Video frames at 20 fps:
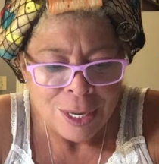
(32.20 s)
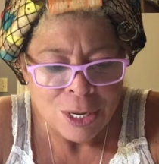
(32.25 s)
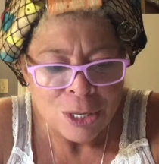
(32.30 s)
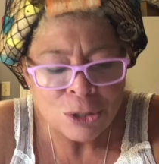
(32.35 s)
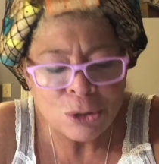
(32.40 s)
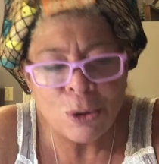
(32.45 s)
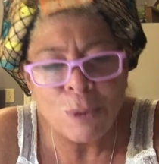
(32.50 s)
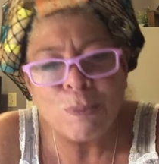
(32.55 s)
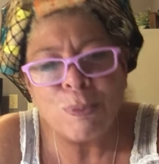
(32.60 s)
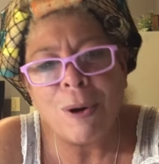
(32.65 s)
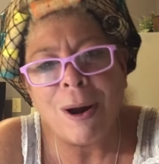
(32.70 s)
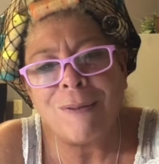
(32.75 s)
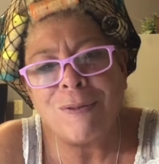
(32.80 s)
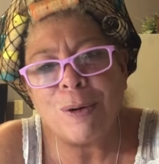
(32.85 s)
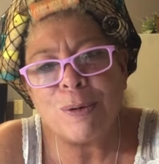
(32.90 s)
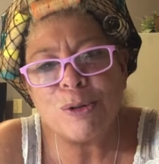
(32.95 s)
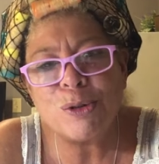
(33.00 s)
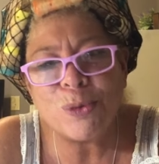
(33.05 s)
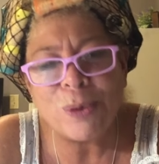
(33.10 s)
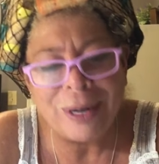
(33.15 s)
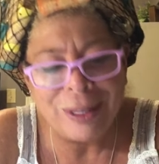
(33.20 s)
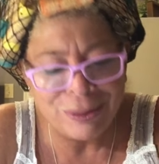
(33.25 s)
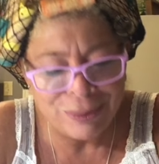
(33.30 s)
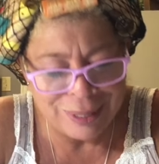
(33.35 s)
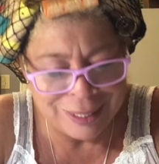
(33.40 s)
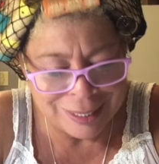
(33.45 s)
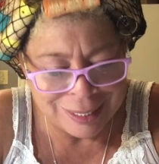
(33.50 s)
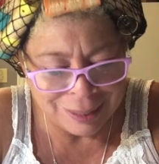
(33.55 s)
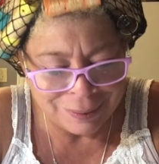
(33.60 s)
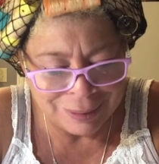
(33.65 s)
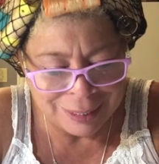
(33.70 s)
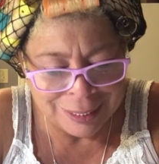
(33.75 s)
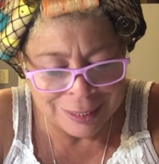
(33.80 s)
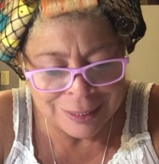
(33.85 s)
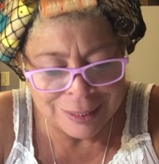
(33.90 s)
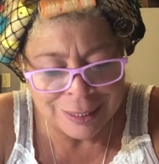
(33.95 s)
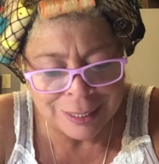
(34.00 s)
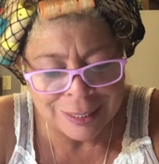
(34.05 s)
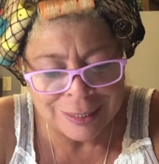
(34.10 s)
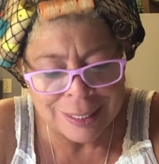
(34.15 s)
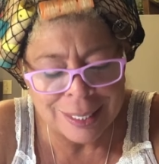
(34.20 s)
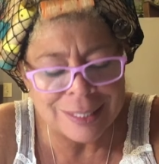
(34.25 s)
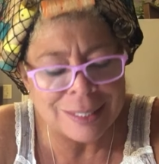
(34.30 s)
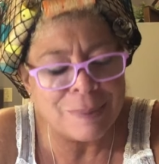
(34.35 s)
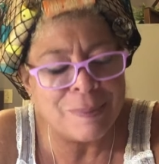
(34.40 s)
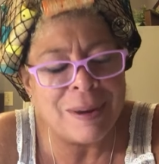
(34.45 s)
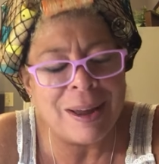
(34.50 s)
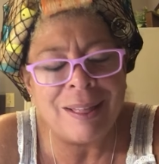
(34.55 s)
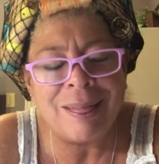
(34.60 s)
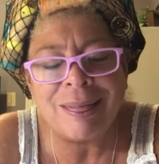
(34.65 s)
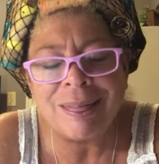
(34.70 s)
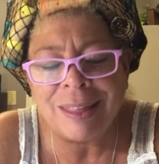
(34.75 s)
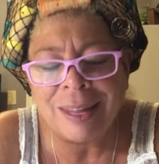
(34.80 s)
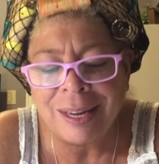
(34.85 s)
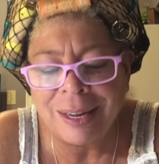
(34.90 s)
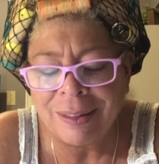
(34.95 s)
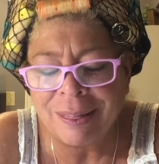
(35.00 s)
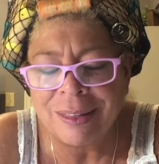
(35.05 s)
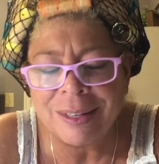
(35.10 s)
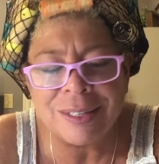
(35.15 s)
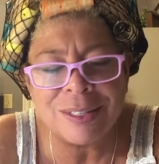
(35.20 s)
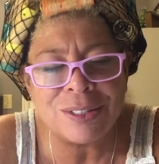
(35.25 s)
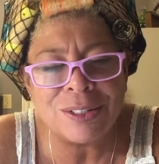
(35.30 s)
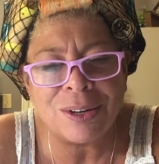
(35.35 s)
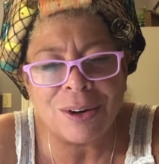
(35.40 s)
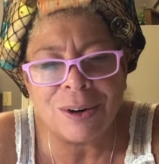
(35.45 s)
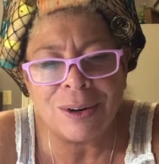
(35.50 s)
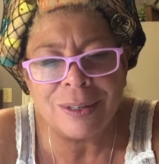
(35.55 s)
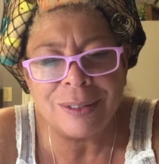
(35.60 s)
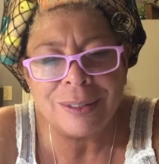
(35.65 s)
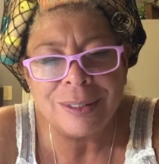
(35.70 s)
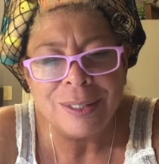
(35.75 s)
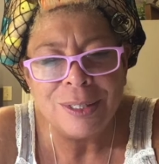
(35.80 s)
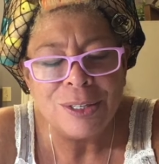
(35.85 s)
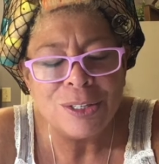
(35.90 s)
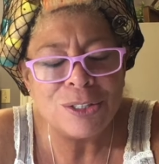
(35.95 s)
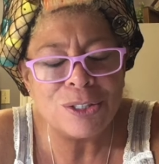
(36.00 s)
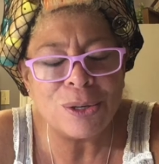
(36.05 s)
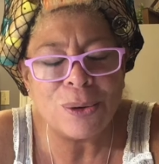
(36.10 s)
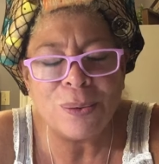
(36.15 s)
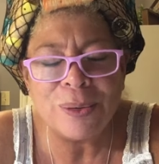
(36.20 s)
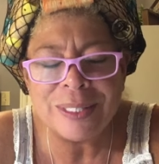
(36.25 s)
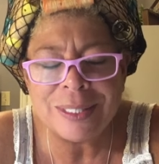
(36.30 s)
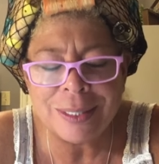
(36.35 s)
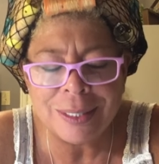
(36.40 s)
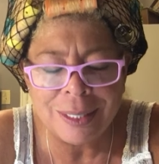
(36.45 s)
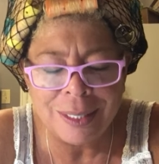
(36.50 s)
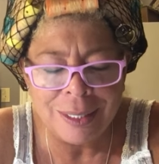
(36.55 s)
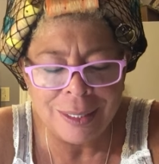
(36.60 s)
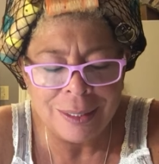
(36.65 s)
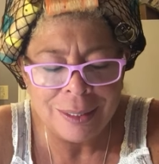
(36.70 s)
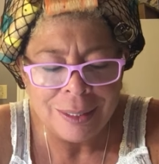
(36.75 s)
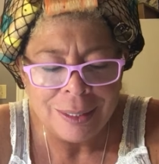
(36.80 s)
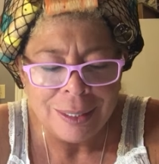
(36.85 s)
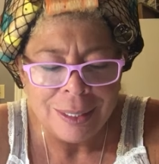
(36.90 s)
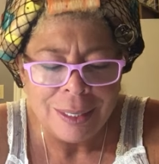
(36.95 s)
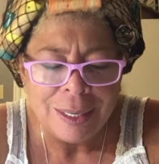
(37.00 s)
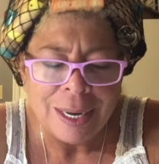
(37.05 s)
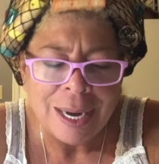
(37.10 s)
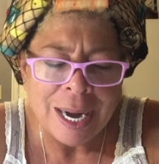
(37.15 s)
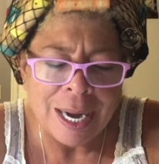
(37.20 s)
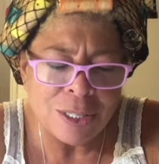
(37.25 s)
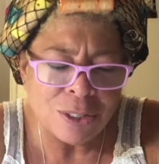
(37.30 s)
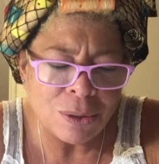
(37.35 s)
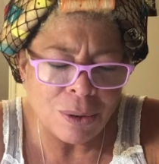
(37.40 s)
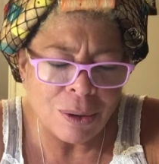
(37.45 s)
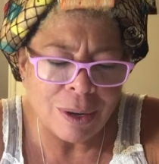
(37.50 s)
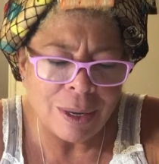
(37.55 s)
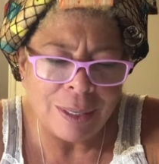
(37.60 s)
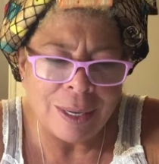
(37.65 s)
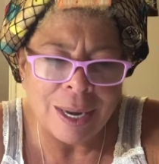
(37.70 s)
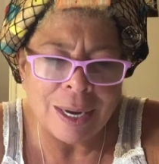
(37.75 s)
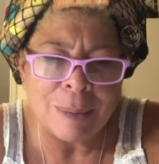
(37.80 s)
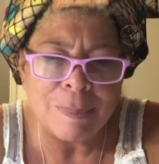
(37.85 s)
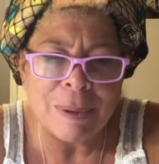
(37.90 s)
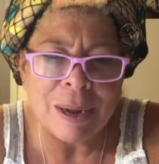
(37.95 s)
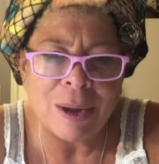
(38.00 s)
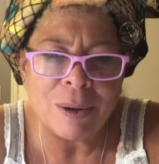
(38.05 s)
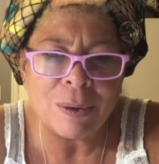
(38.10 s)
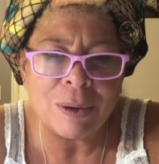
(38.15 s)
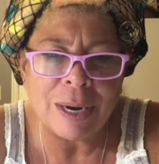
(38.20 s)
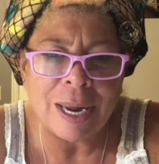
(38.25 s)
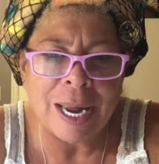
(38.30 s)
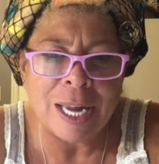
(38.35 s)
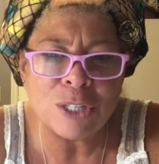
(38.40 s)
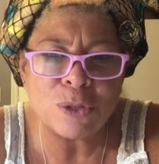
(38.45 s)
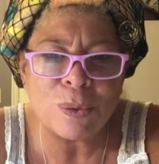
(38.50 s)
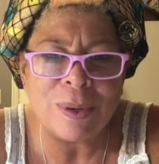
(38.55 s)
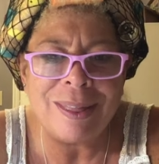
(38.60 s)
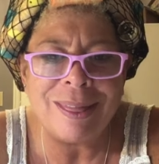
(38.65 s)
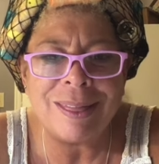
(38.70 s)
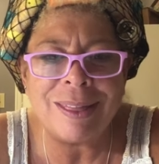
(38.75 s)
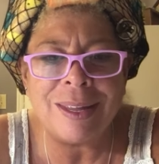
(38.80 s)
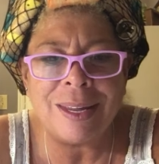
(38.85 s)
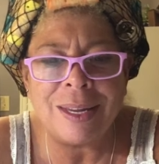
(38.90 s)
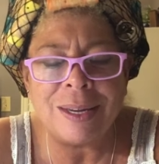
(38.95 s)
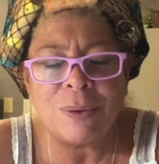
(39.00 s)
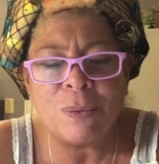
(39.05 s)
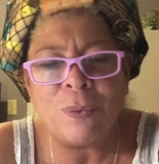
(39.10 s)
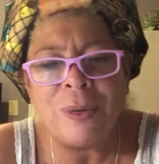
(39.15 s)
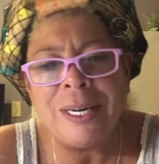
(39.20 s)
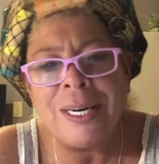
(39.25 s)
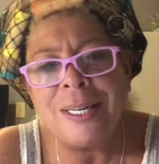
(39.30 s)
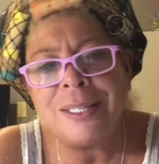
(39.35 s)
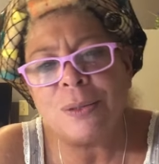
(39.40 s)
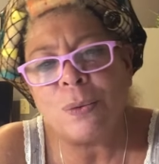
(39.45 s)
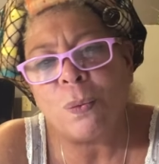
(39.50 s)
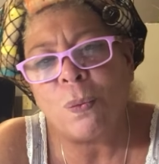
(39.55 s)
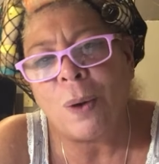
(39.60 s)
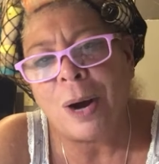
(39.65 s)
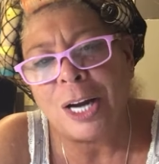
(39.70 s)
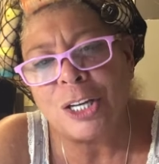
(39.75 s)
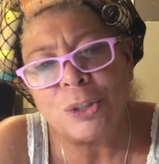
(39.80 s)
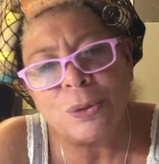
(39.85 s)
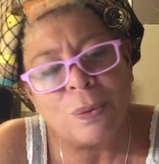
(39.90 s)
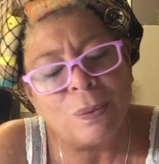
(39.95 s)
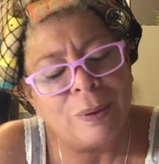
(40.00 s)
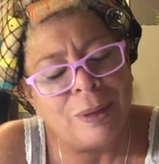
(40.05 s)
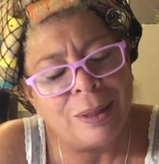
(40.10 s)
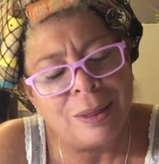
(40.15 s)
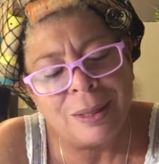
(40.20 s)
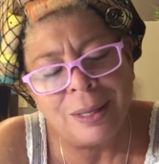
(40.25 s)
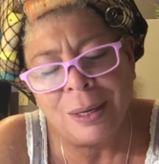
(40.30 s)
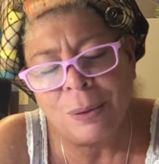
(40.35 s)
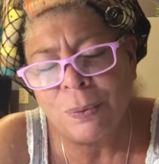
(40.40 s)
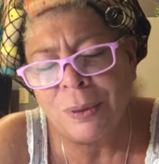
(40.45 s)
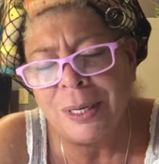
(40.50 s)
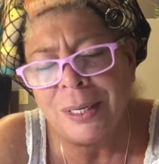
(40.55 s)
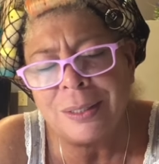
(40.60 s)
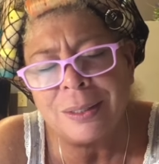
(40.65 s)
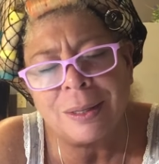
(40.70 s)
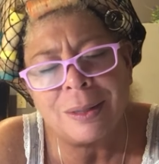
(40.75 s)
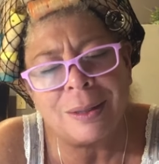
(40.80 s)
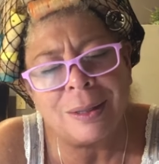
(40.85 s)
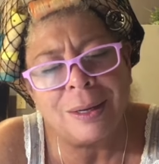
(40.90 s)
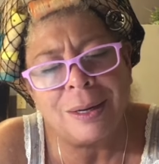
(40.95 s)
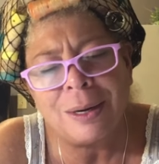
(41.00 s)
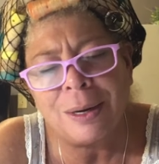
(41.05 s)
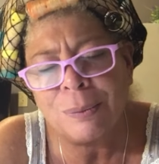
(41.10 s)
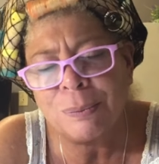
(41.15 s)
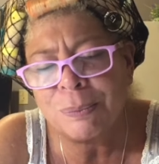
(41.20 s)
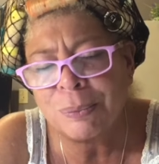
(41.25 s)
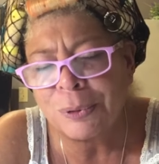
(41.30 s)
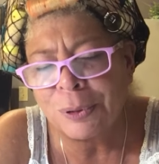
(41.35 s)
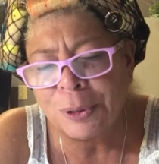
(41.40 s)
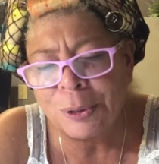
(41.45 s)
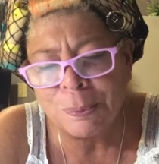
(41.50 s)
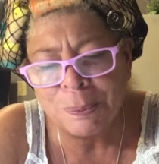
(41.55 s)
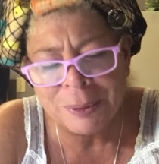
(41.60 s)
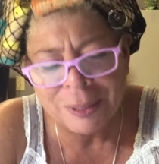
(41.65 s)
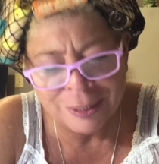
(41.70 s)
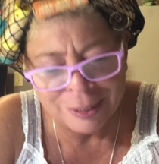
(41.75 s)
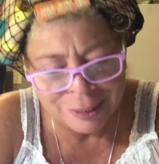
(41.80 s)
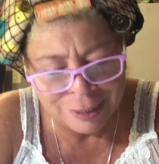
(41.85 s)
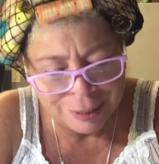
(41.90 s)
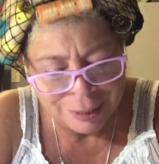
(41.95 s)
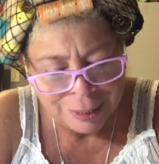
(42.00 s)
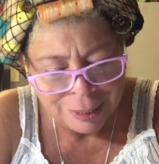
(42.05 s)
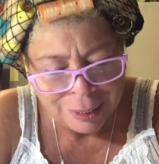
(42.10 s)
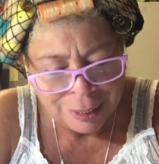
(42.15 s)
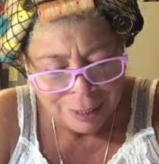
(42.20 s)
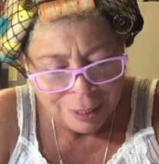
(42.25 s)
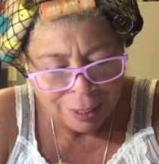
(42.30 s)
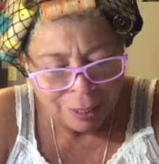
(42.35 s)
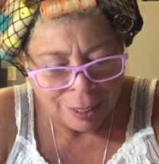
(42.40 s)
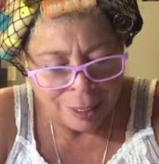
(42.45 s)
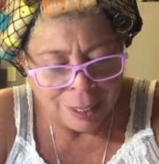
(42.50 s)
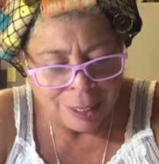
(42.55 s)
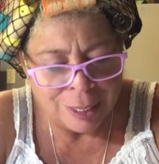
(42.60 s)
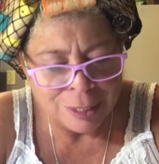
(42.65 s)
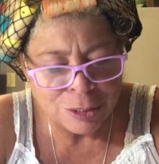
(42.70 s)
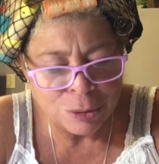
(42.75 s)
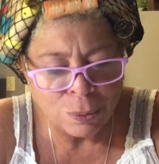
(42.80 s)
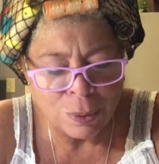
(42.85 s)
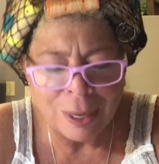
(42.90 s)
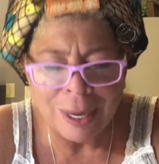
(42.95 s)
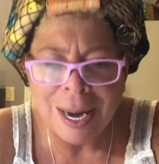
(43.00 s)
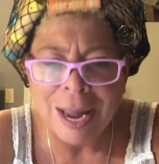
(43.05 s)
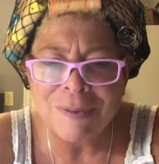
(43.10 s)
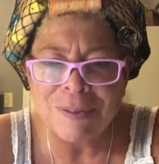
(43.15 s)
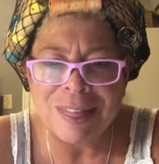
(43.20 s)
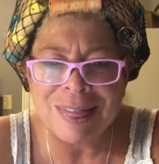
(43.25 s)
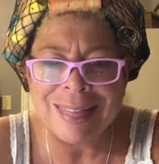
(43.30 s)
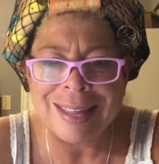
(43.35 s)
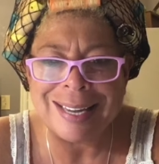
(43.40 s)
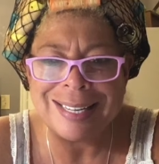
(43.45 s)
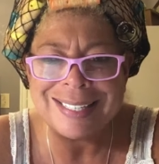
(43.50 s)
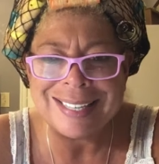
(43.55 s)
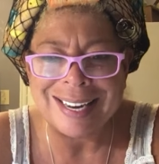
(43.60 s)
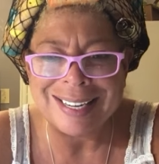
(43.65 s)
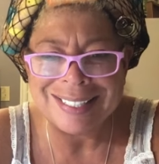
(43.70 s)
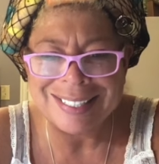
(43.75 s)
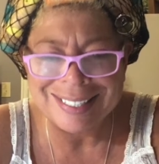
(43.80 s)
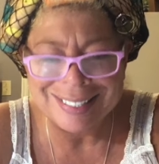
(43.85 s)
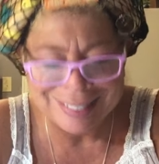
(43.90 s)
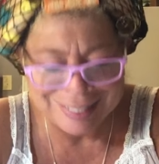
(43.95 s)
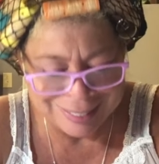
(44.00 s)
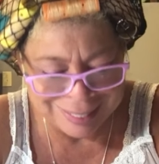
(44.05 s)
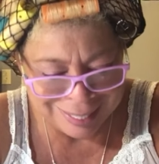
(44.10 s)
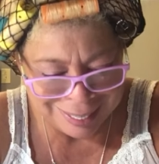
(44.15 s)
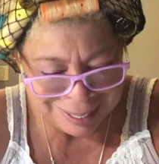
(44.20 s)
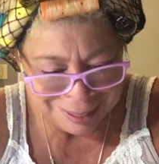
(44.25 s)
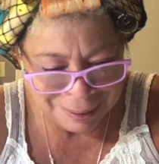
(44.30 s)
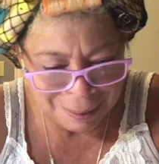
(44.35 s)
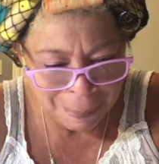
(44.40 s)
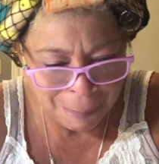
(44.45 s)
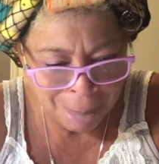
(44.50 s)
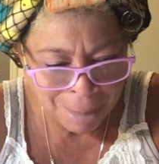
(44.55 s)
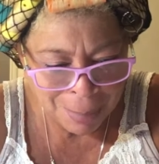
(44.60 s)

So in Proverbs 23 7, it says, As a man thinketh in his heart, so is he. I talk a lot about as we think. We need to watch what we think, we need to think on purpose. Uh, so we're going to have a think session today.